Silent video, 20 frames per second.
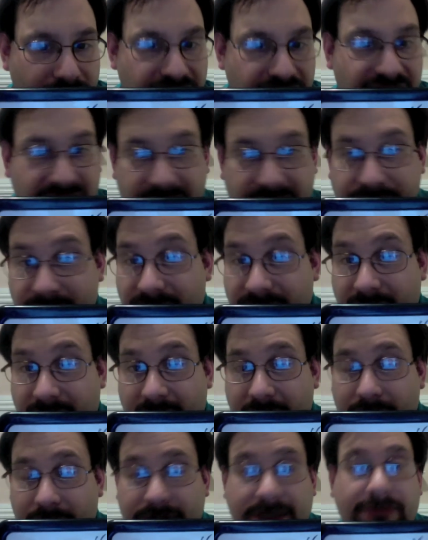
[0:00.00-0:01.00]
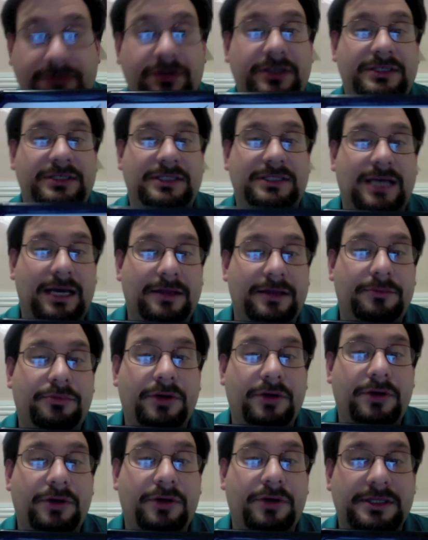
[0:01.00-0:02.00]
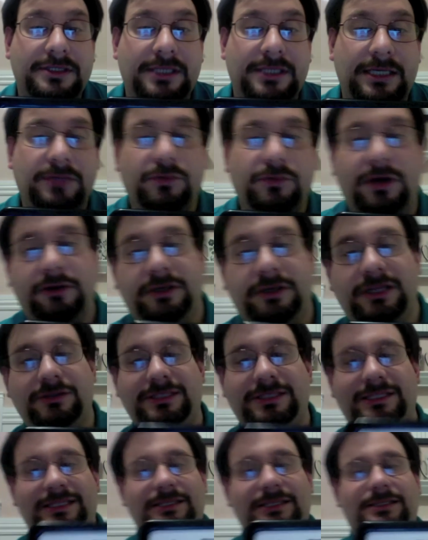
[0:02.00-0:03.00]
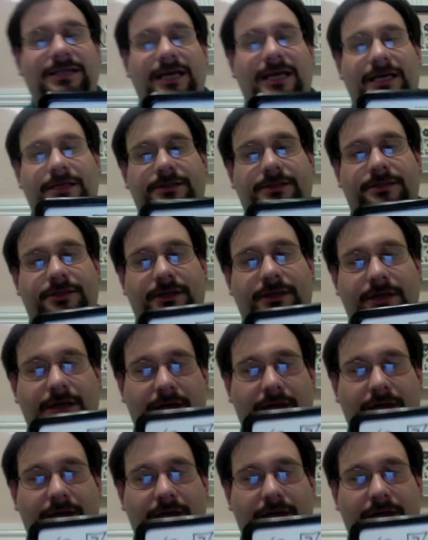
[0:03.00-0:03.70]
simplify whatever inside the parenthesis. Well, you notice in this case,